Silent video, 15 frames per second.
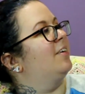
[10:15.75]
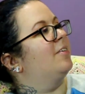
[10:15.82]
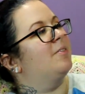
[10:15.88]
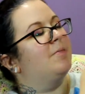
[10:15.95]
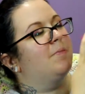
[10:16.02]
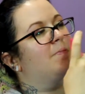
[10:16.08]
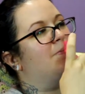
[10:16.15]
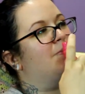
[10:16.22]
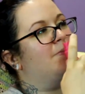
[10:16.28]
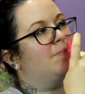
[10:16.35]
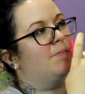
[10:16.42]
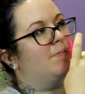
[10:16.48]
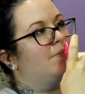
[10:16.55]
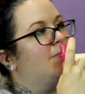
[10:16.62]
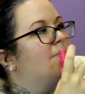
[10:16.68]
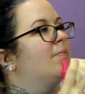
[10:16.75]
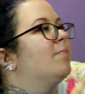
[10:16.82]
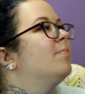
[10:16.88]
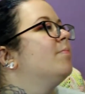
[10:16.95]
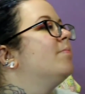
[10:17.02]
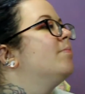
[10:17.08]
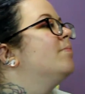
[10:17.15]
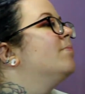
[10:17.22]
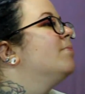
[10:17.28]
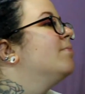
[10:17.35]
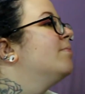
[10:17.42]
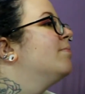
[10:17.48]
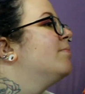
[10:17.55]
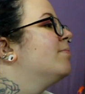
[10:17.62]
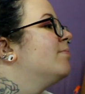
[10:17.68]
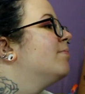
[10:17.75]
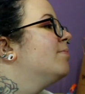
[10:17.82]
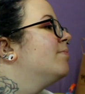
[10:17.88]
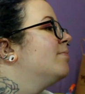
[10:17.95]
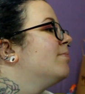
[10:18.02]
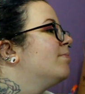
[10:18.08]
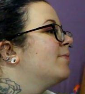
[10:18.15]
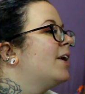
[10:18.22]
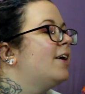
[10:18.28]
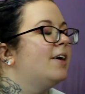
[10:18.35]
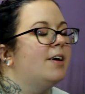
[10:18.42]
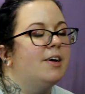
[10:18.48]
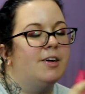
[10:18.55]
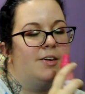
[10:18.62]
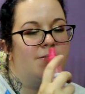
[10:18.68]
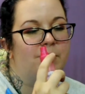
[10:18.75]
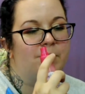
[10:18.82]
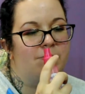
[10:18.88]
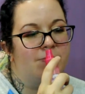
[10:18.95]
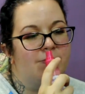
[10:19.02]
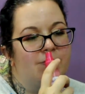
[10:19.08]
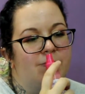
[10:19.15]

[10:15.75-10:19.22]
(no one is talking)